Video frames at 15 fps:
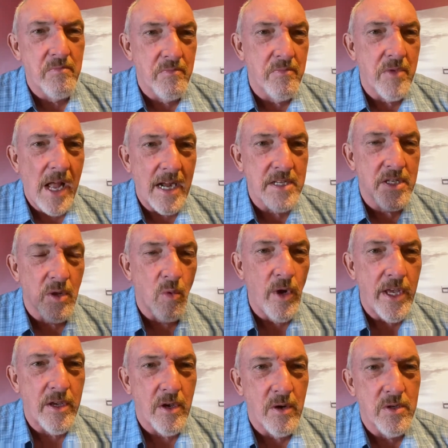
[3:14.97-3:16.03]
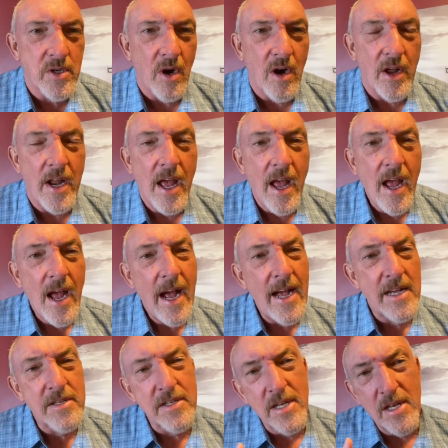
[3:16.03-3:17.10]
as the week goes on
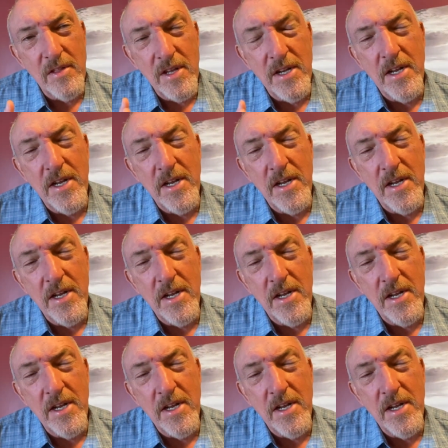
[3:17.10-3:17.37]
as to the